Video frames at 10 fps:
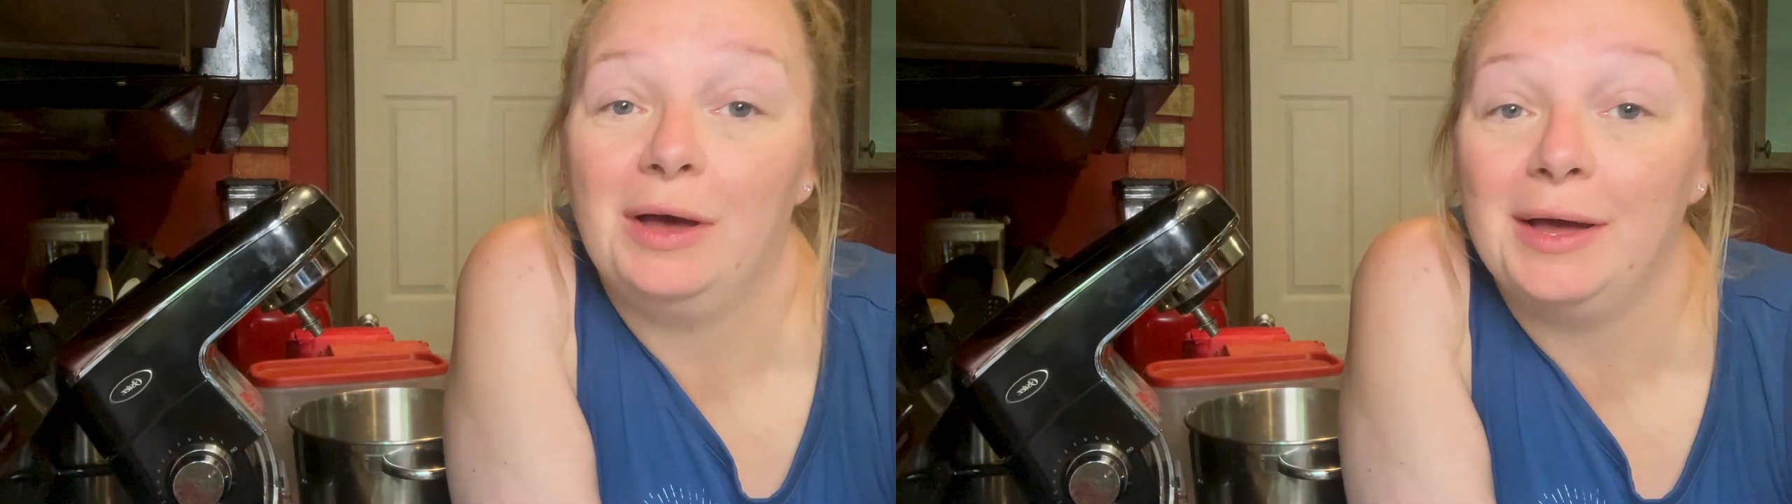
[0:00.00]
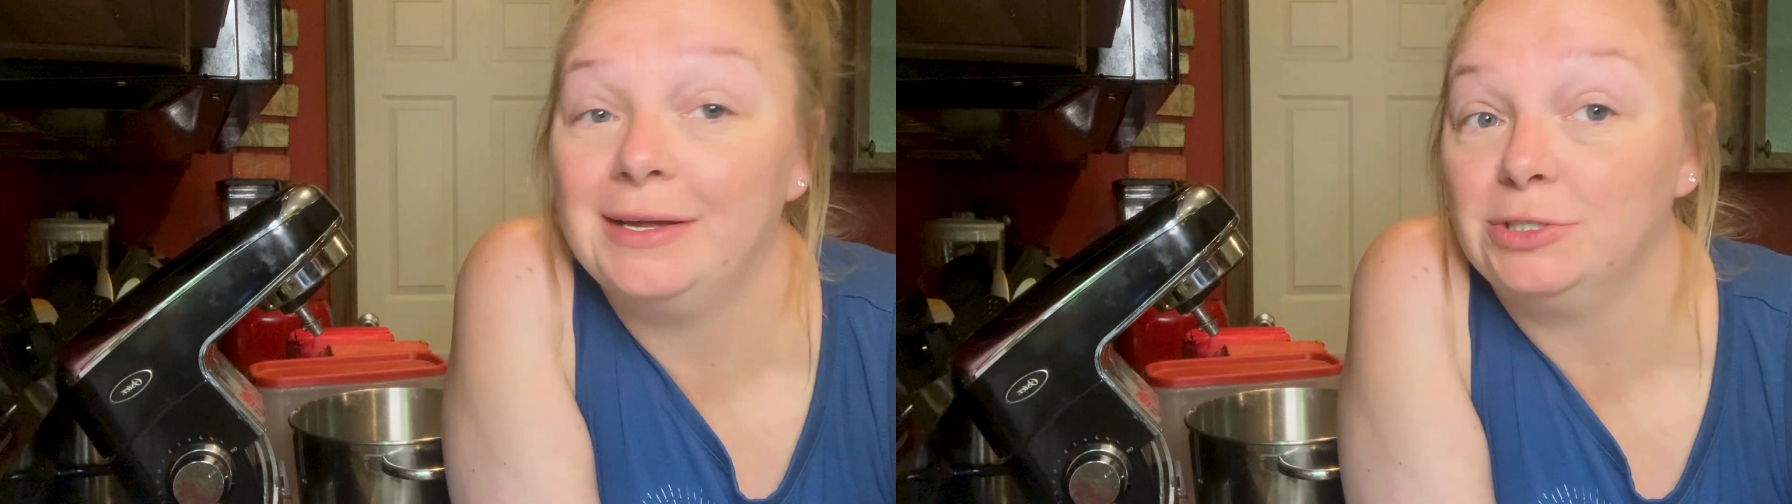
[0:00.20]

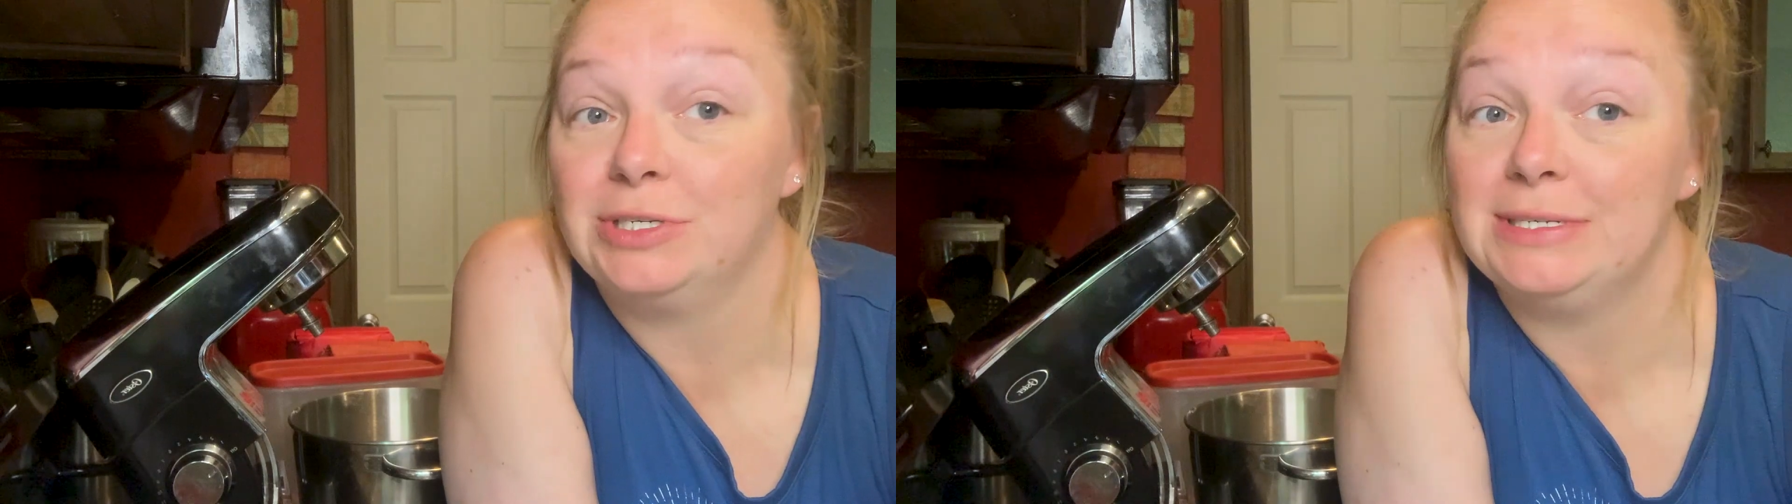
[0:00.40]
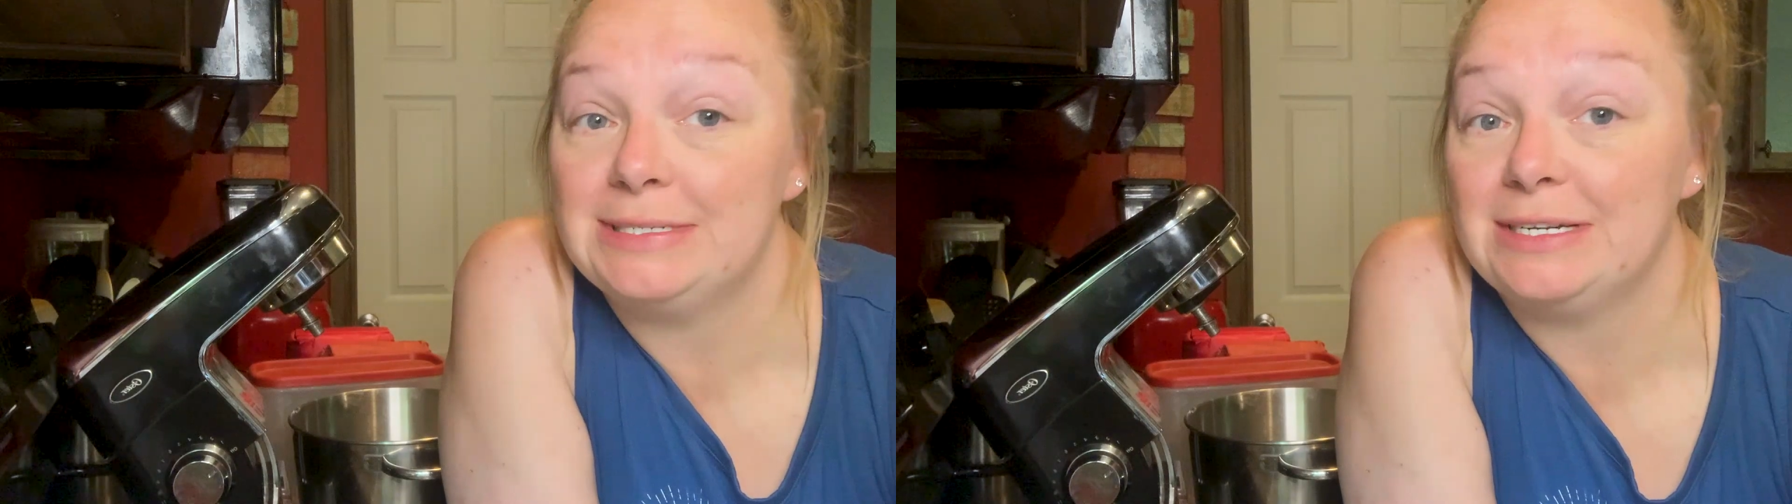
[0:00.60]

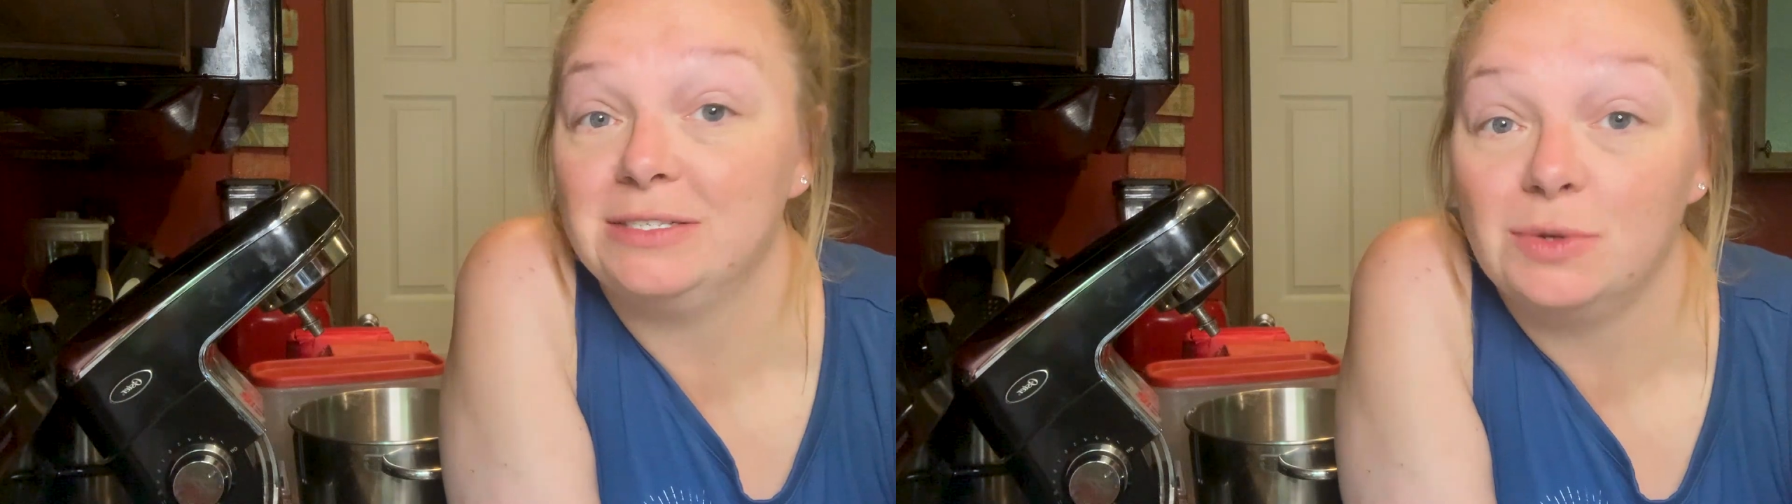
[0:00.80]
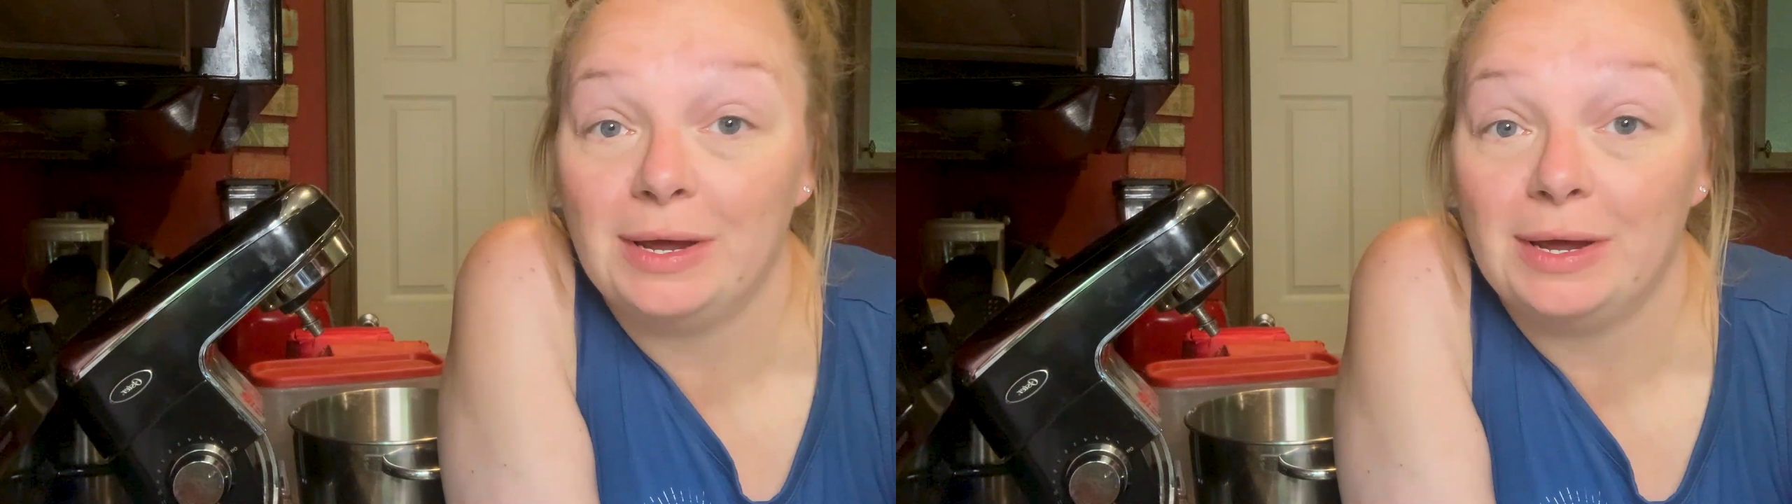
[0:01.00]
110 to